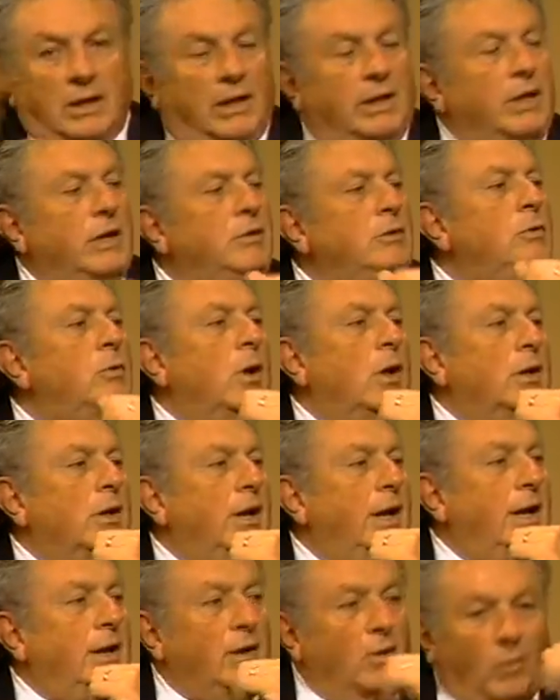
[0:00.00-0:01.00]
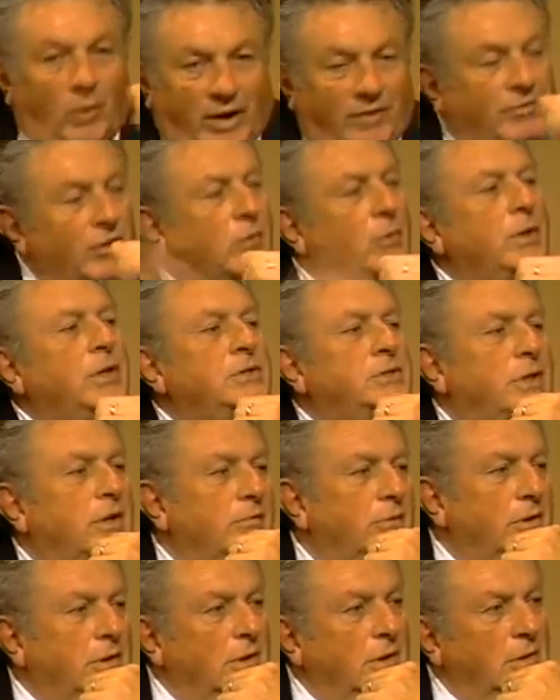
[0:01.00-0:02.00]
and they do all of that, and the wife agrees
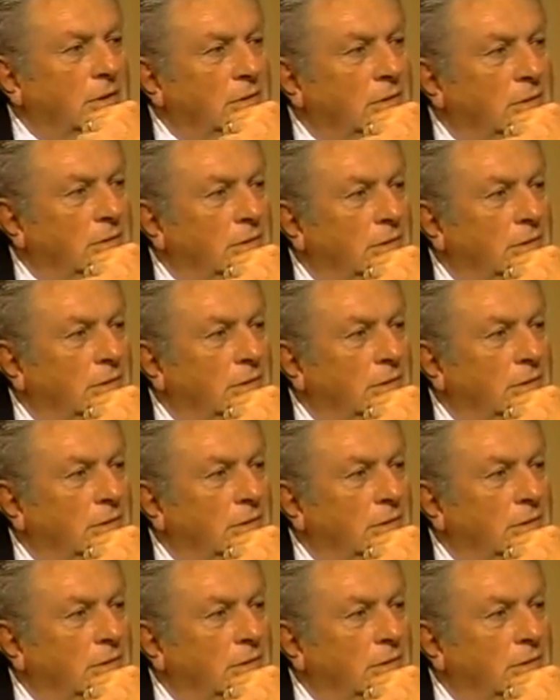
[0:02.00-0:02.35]
to everything,